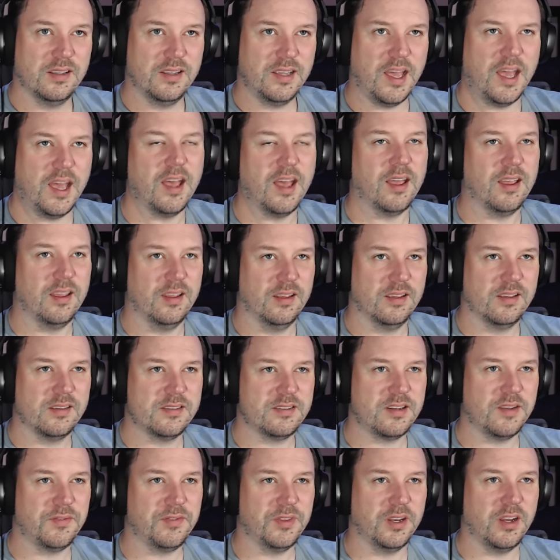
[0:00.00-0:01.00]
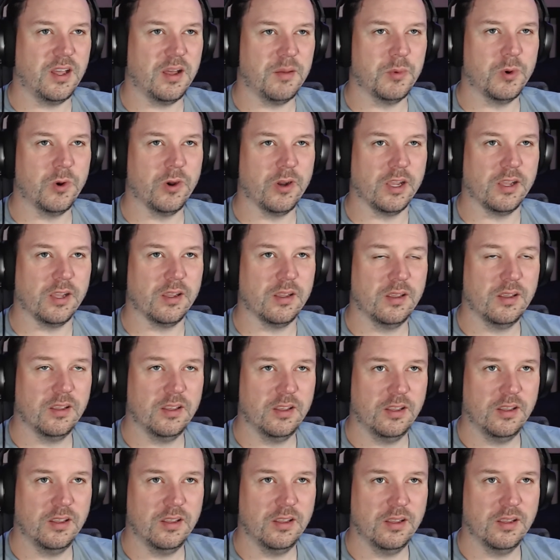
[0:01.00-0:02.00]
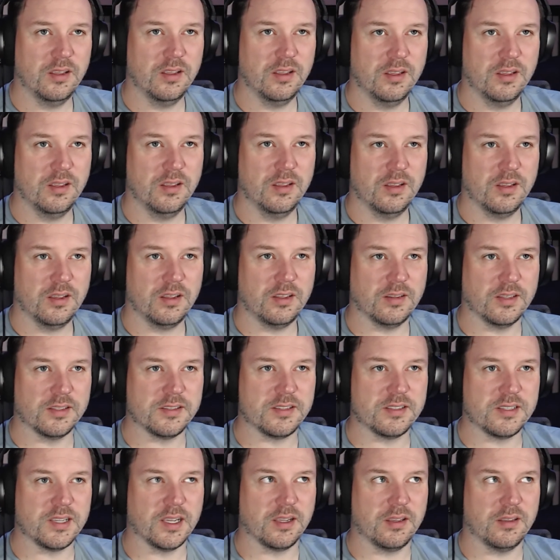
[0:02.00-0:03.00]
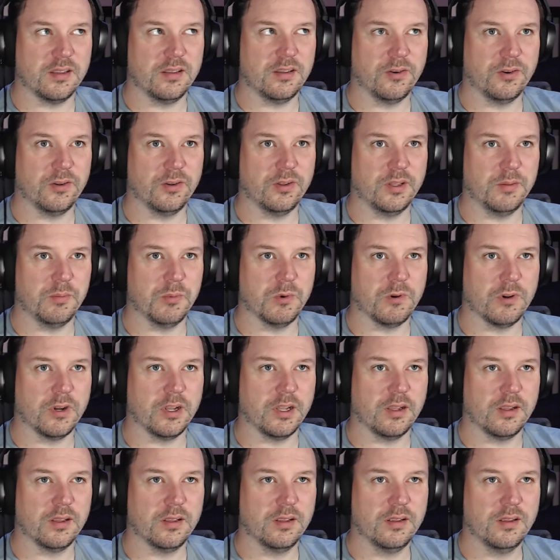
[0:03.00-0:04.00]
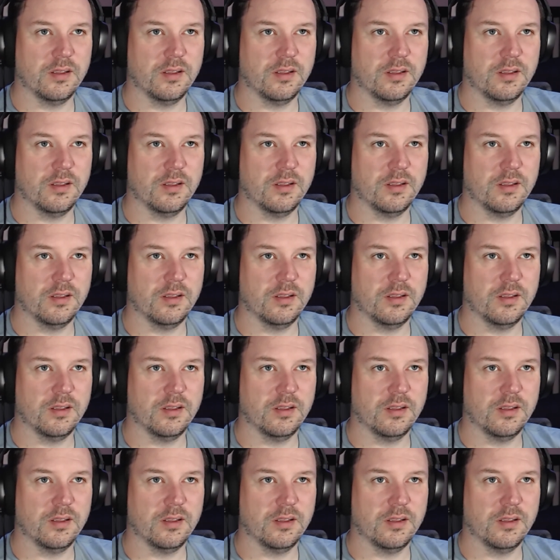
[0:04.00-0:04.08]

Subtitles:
Yeah, it's definitely not morning. Unless it's like early morning.